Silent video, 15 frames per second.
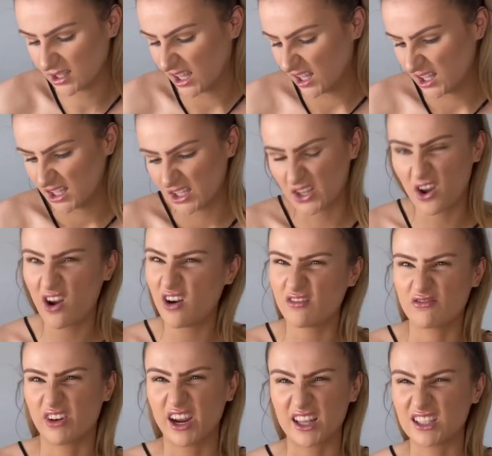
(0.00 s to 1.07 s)
you can't
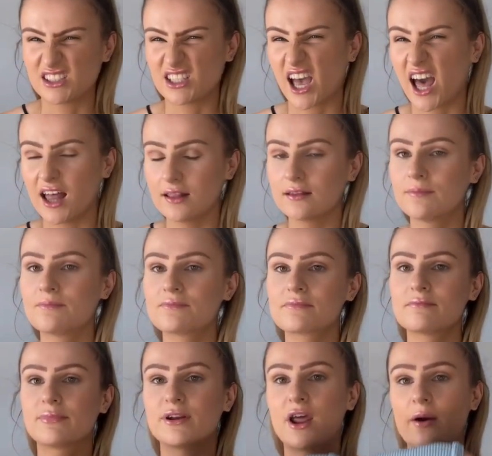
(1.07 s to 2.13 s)
really tell but
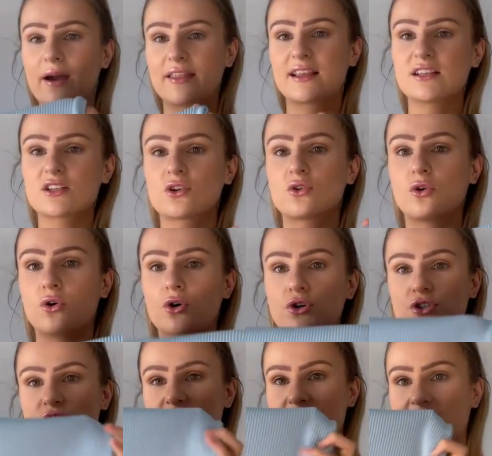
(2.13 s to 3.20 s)
no I think it's a
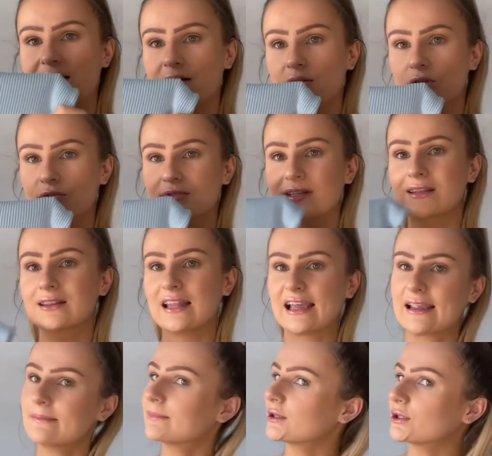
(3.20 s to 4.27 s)
gorgeous like lovely light
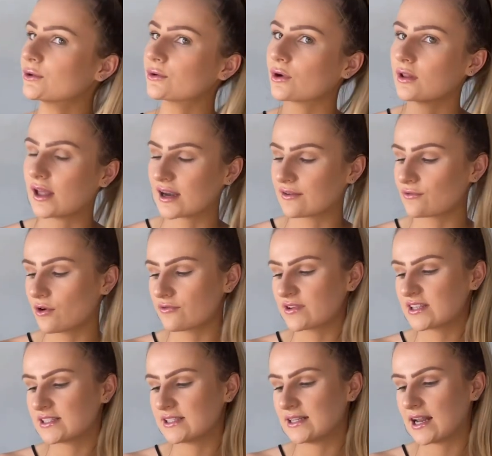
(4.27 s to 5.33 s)
blue colour and I've not really
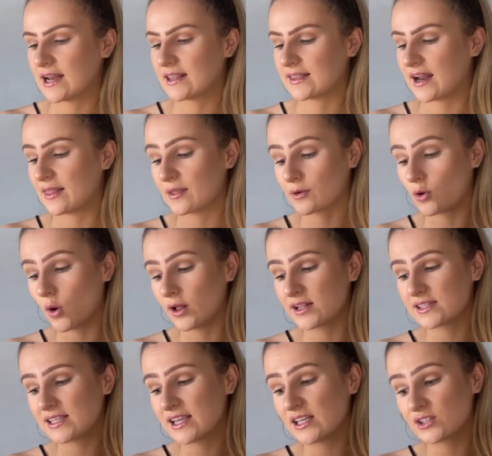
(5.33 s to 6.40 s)
seen anything and the
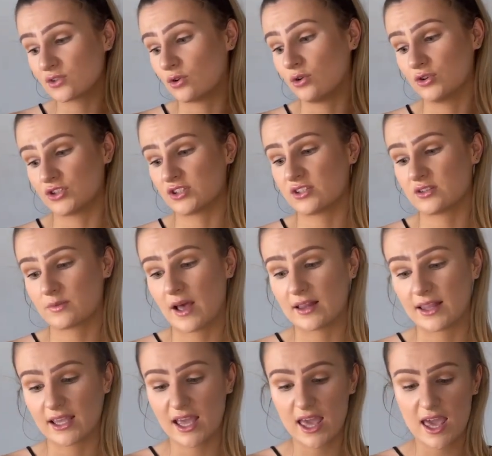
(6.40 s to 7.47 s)
quality is gorgeous as well like
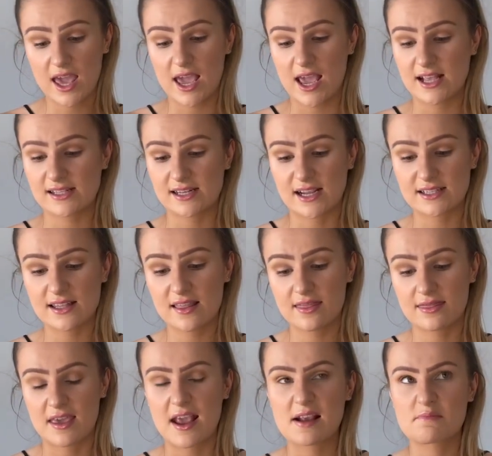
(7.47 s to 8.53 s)
it's nice and
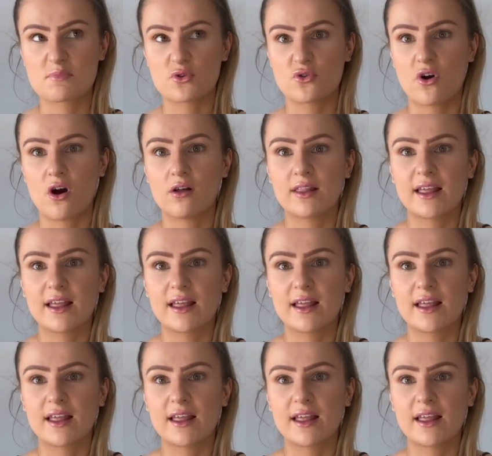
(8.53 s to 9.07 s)
thick but not like